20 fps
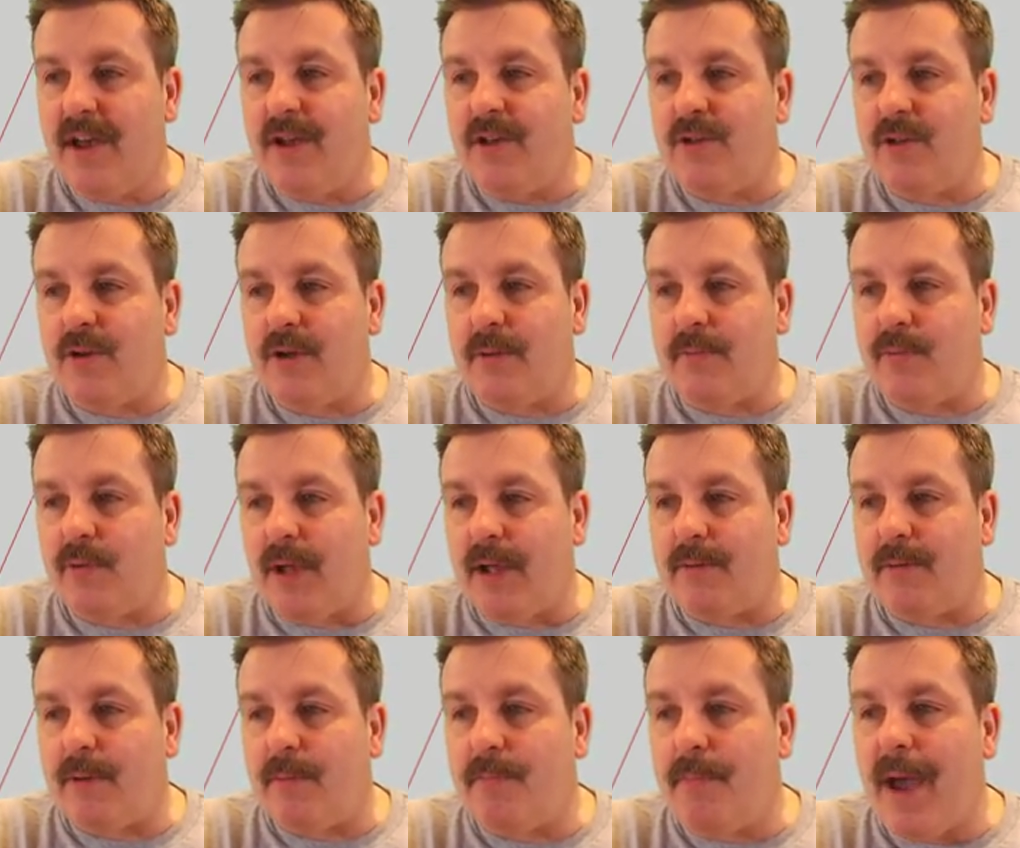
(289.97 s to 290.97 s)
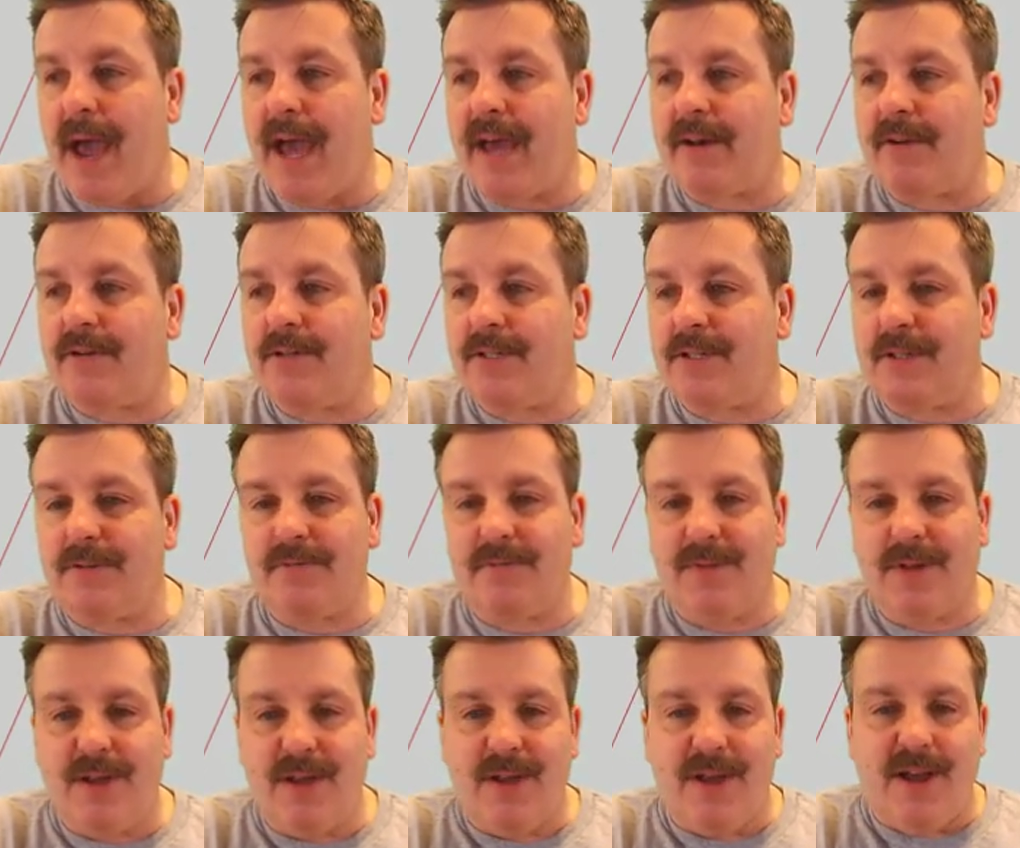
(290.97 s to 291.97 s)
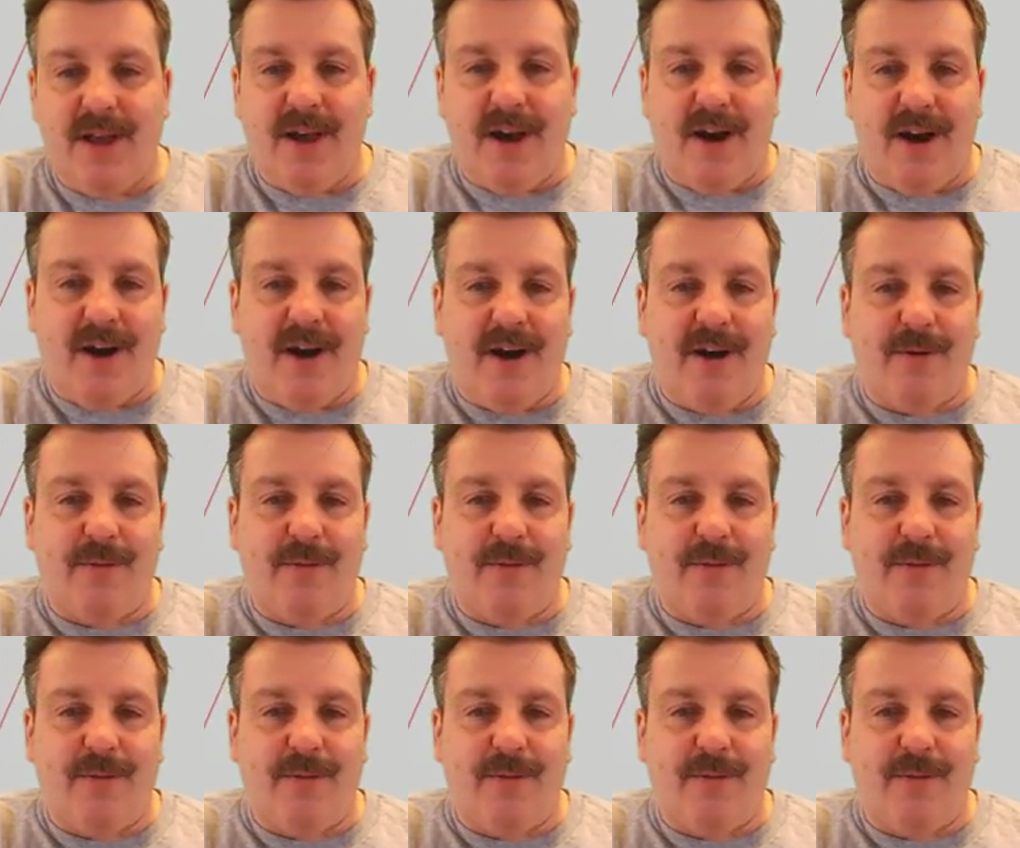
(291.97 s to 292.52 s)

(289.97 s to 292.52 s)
You can play with patterns uh,